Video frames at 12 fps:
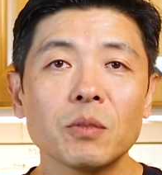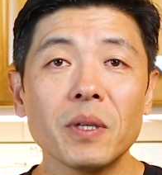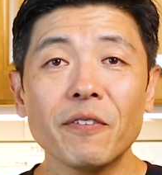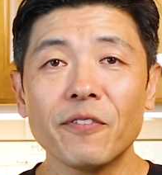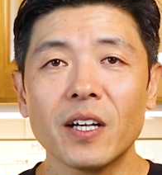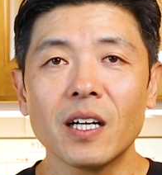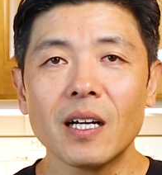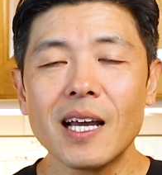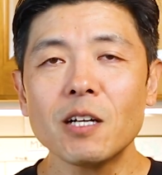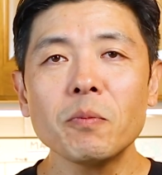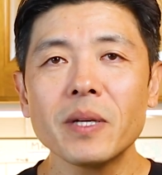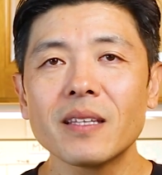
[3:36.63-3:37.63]
To be fair, I
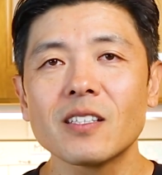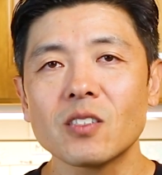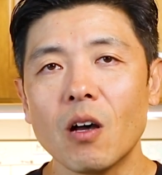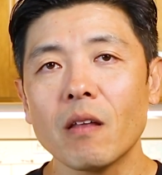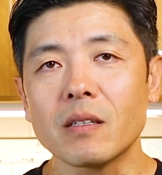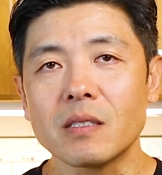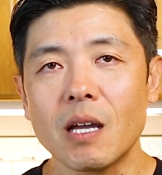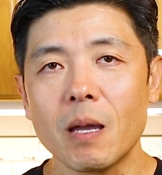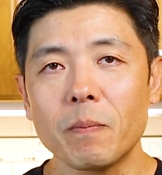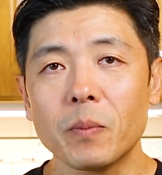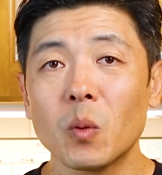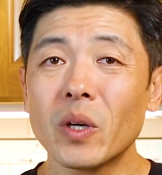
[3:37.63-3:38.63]
don't make this all the
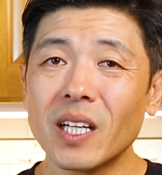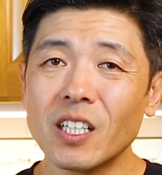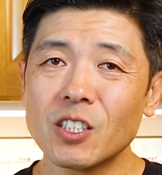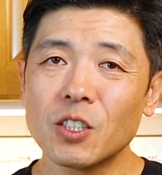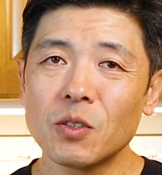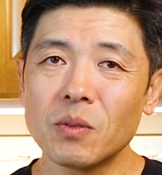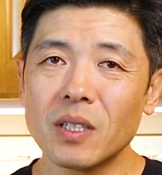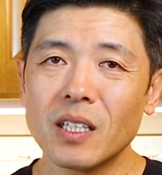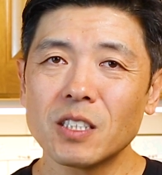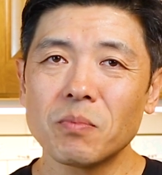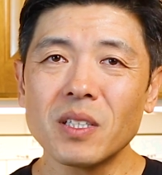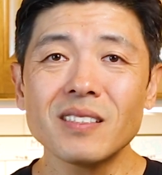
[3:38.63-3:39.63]
time, but when I do,
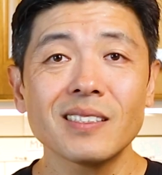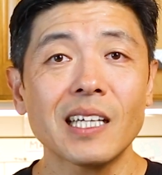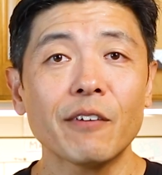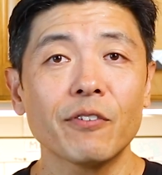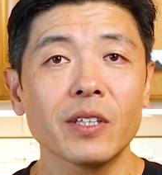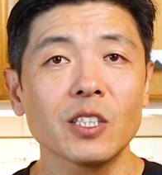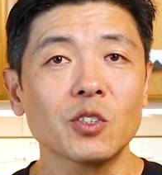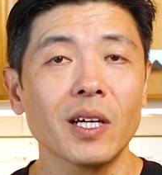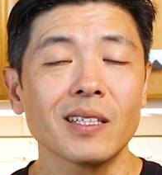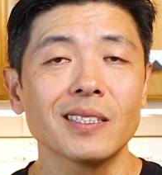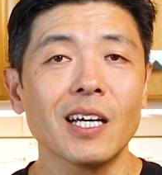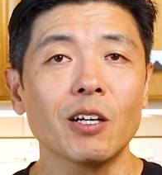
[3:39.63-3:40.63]
it's much safer than
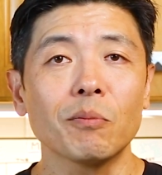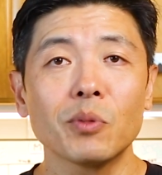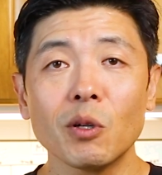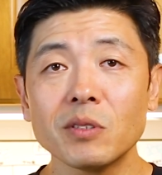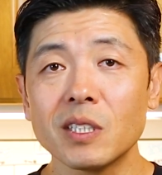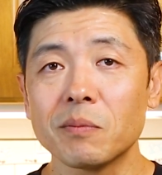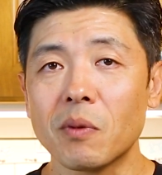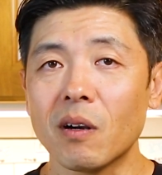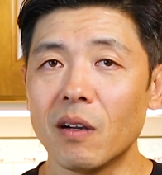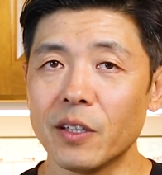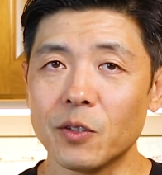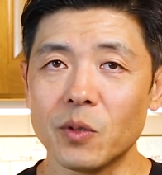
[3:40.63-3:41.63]
trying to down a protein bar
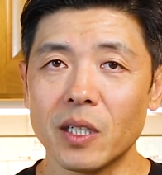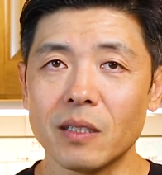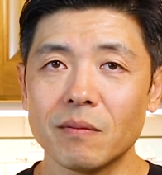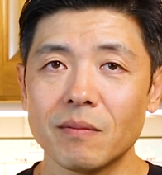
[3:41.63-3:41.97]
on the run.